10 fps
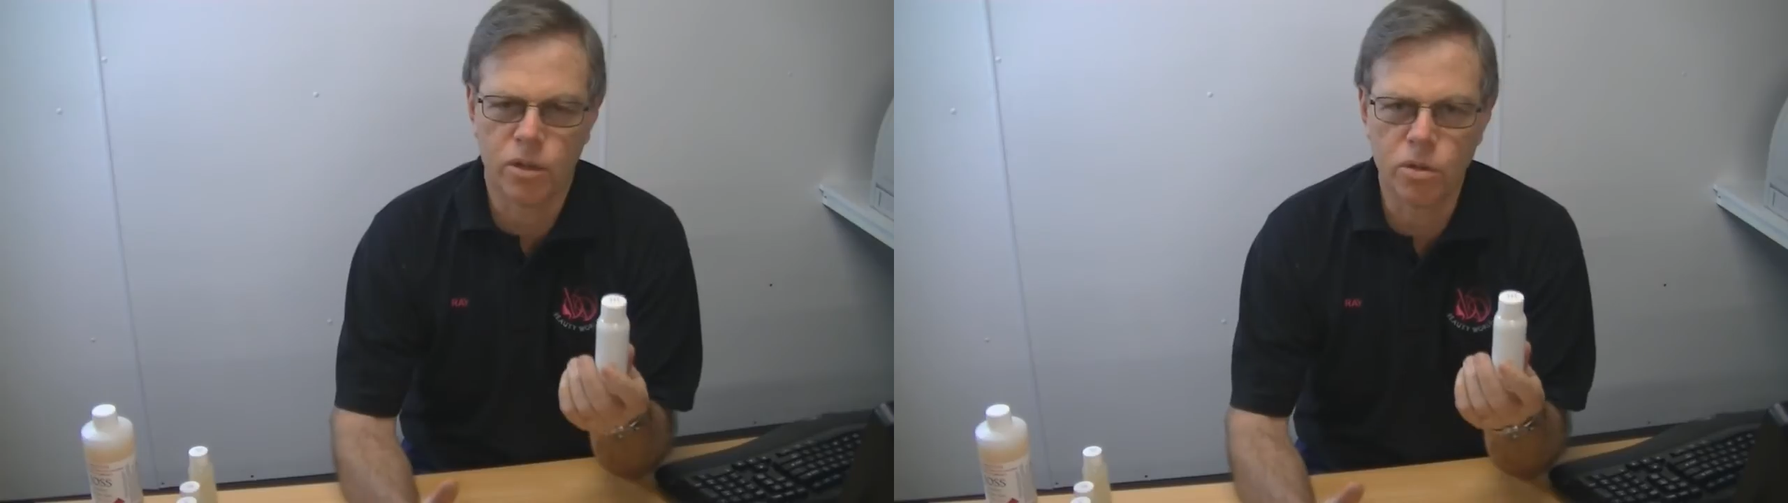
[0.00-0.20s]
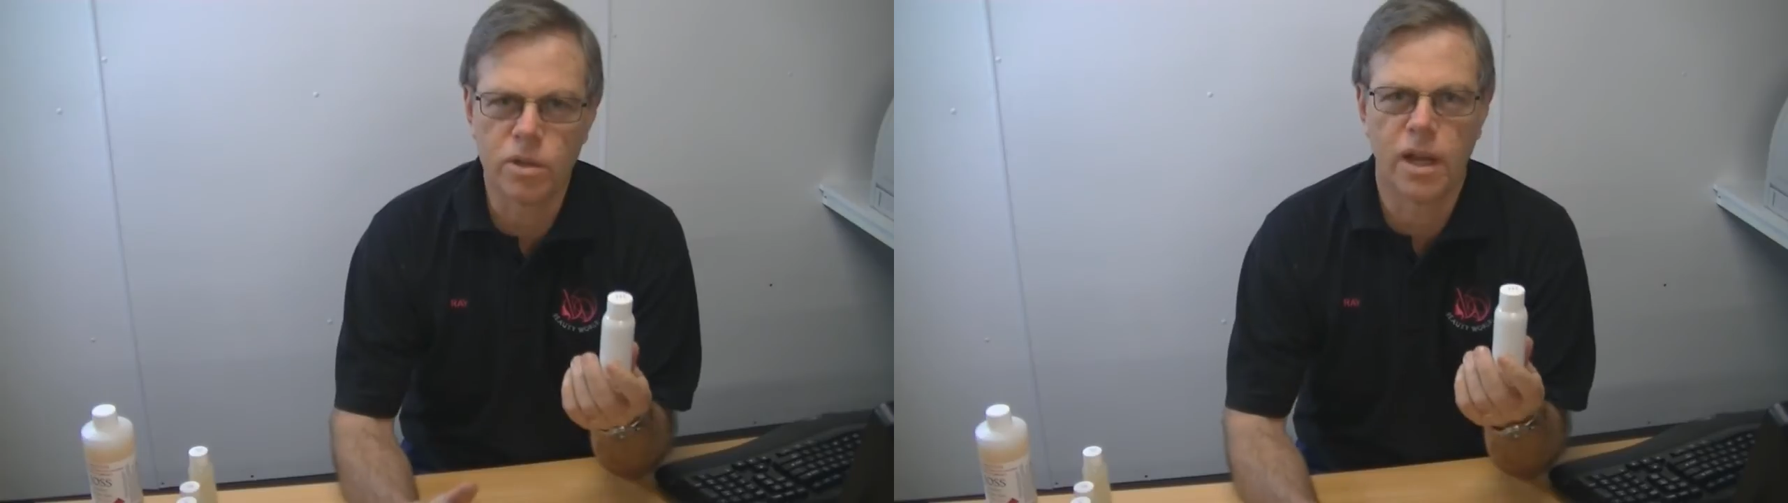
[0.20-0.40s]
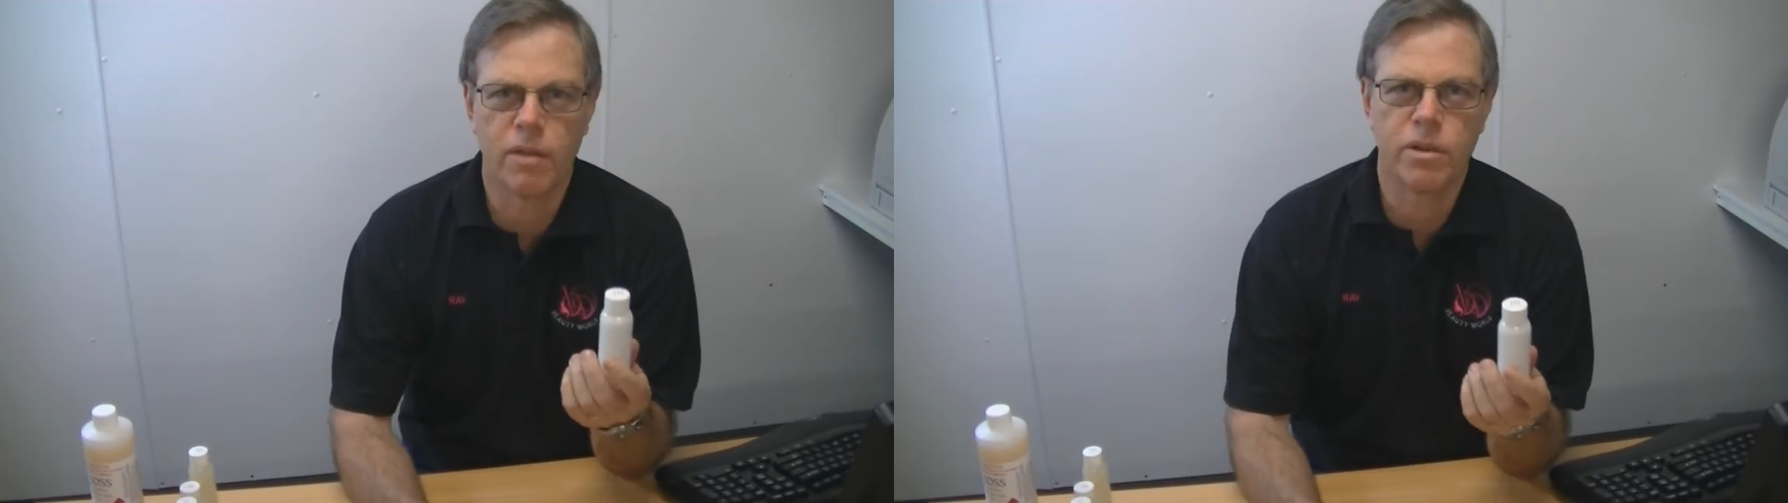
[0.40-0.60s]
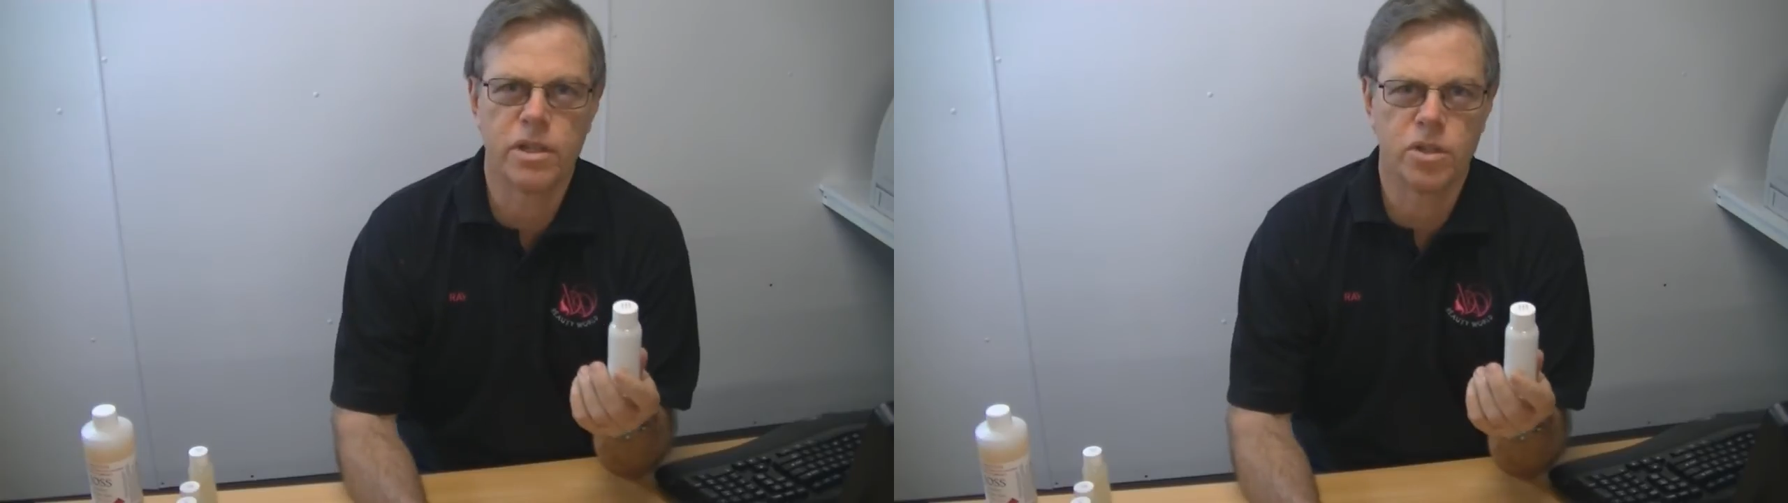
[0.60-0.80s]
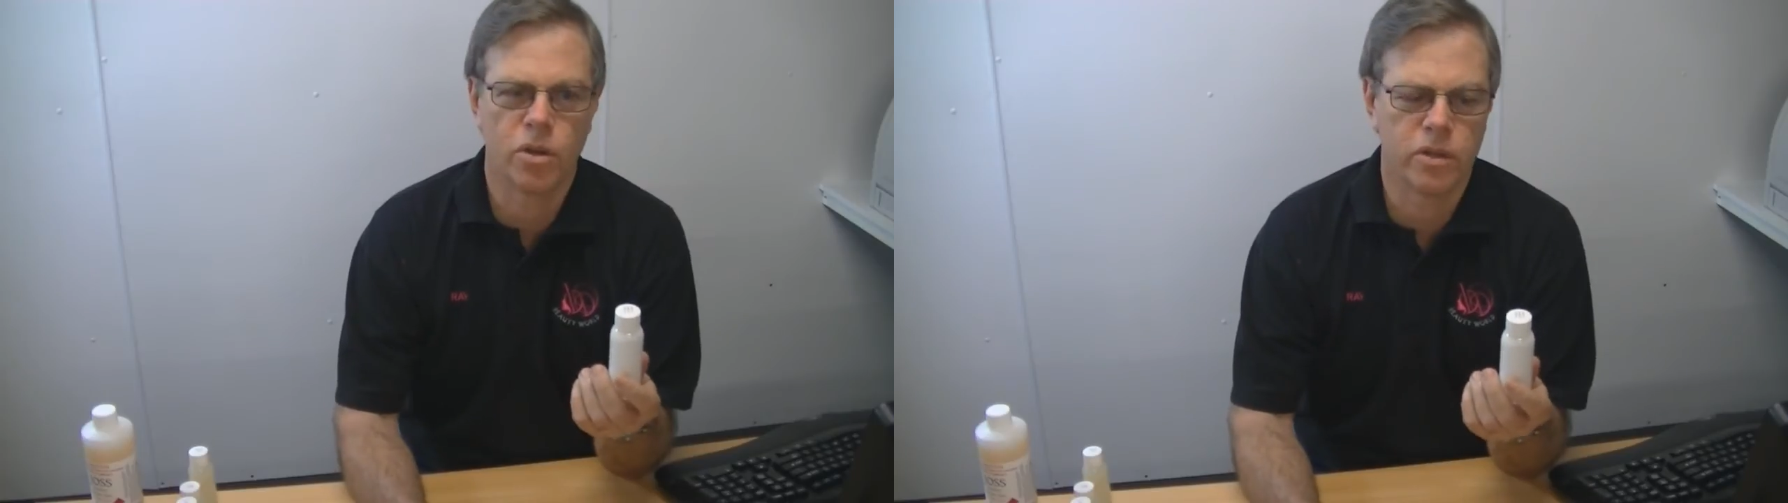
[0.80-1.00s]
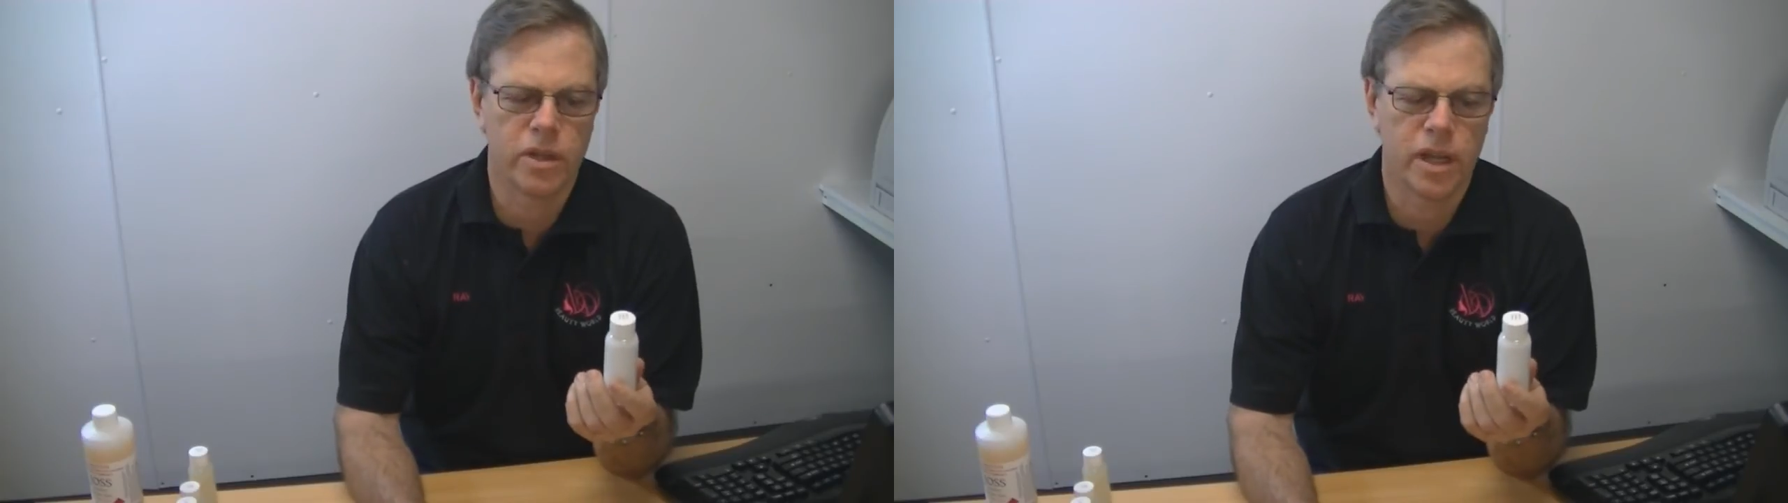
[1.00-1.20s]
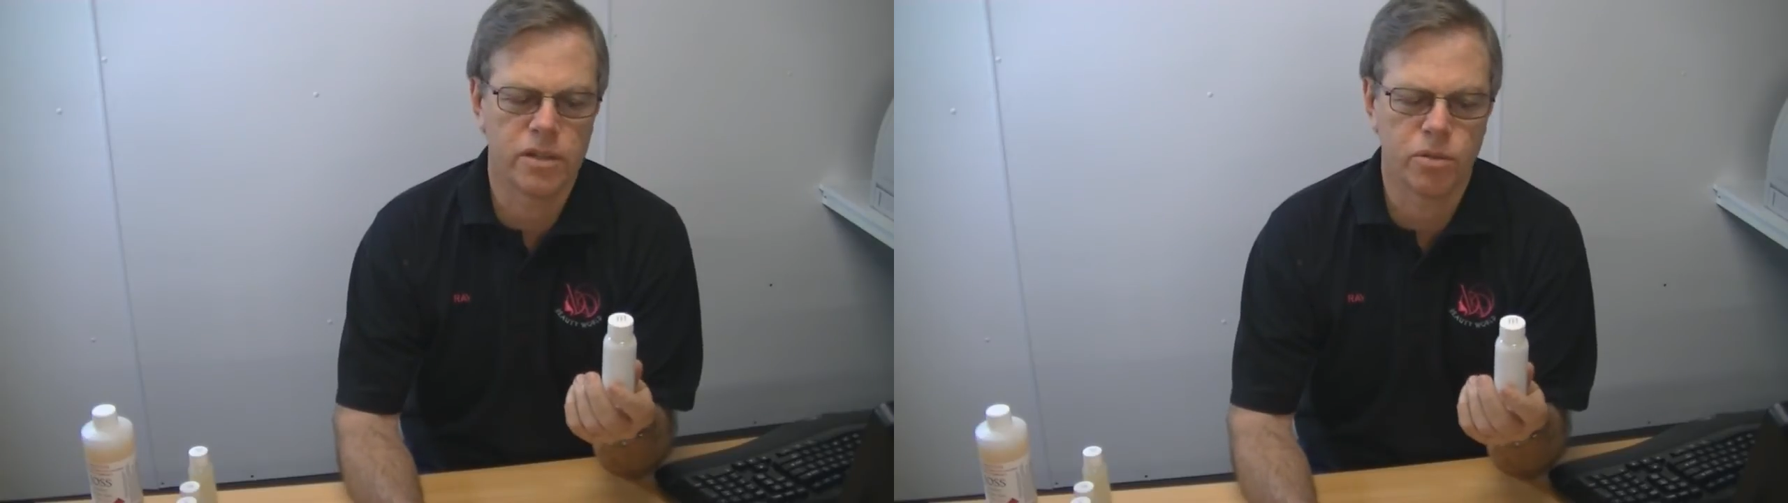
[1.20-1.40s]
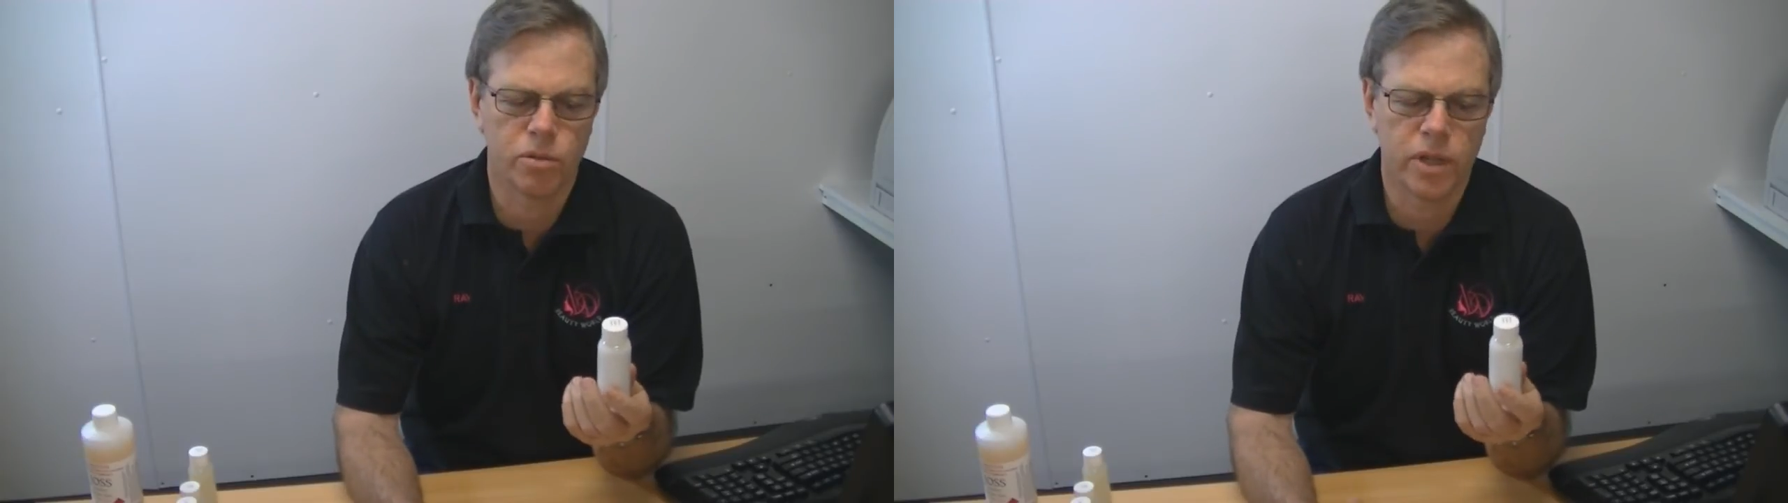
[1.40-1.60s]
good coverage on the
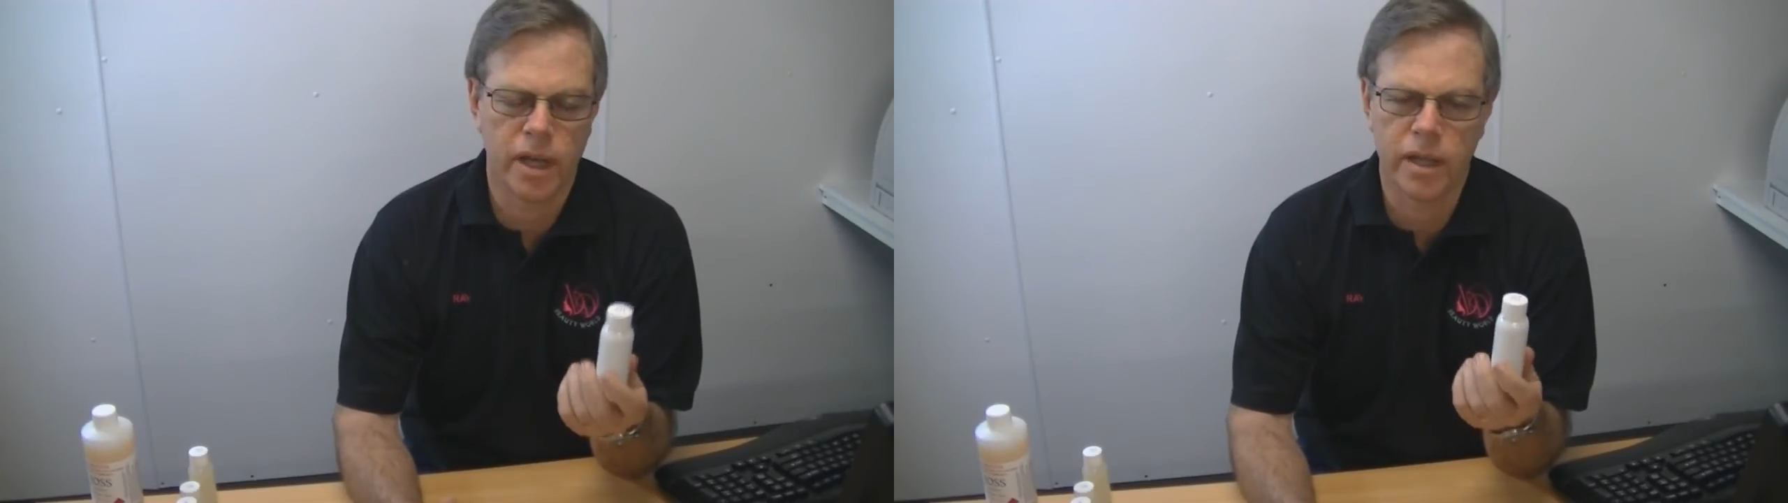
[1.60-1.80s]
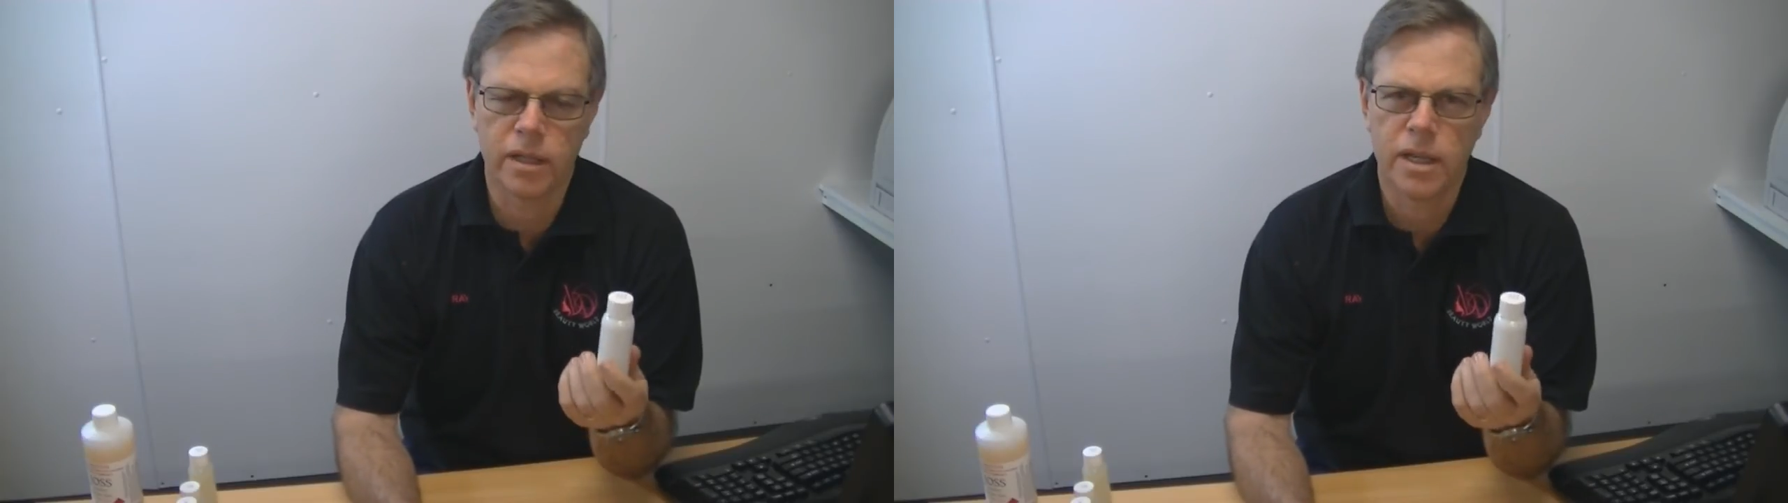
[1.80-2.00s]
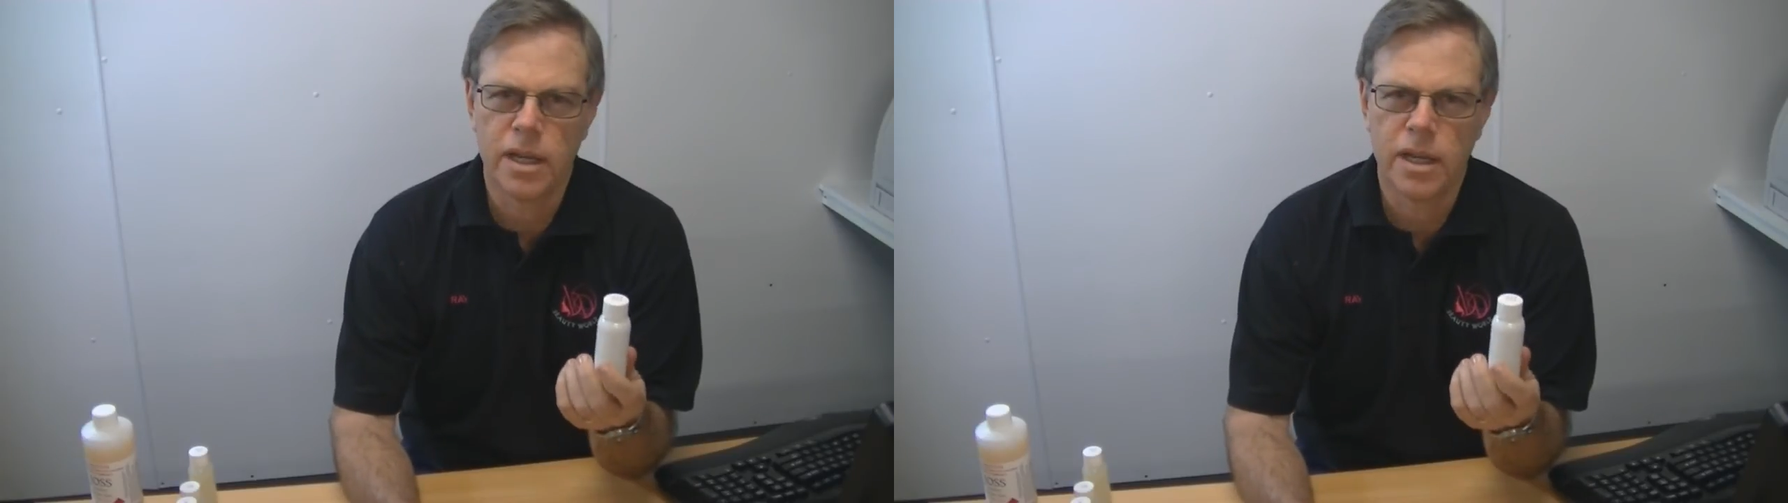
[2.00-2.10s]
natural nail